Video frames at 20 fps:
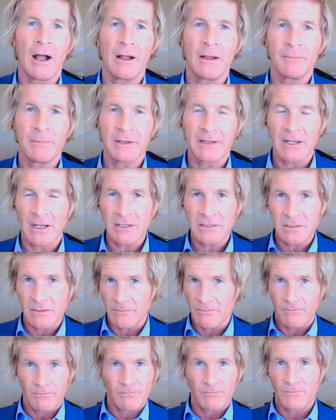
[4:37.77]
because
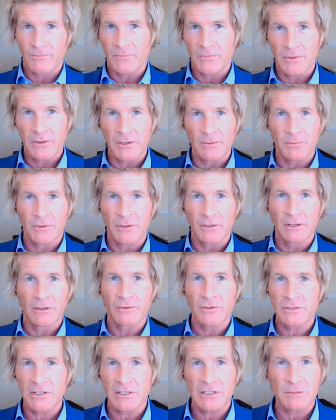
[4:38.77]
the
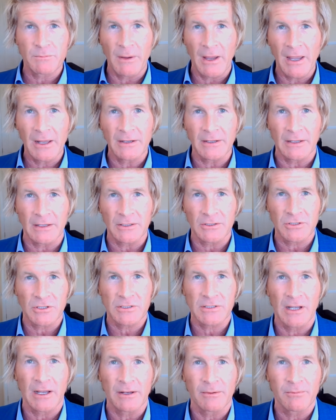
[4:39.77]
liver's expanding.
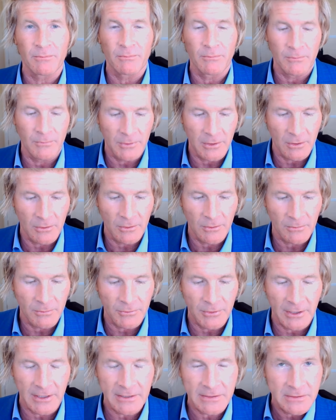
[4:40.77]
Just like, you know,
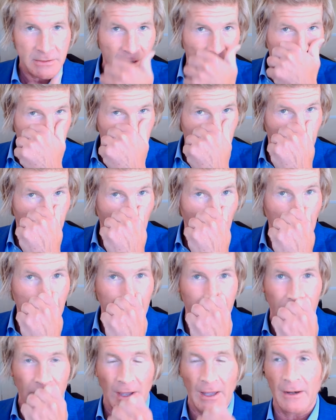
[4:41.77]
think that it's body
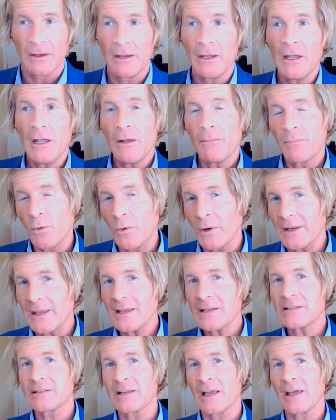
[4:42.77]
fat. But what
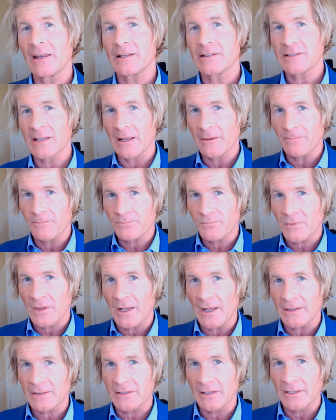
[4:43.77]
he said is that
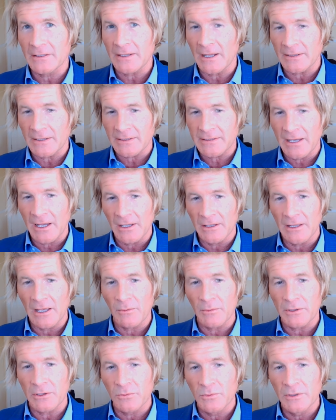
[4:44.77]
at the tail
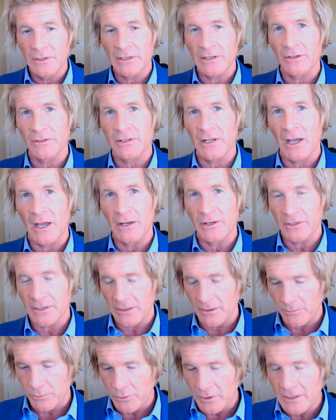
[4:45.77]
end, when you really are done, you're going
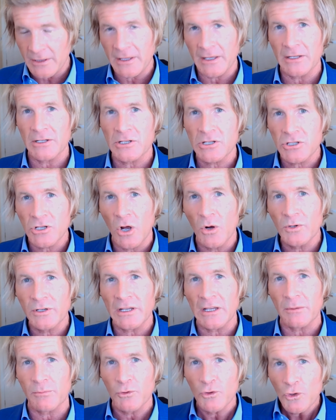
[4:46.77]
to breathe in so
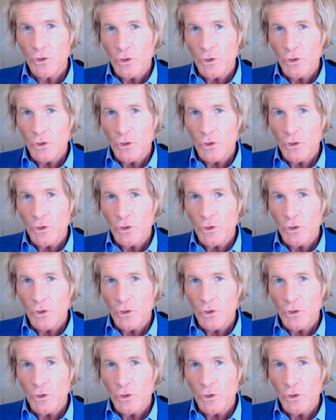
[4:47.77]
deep,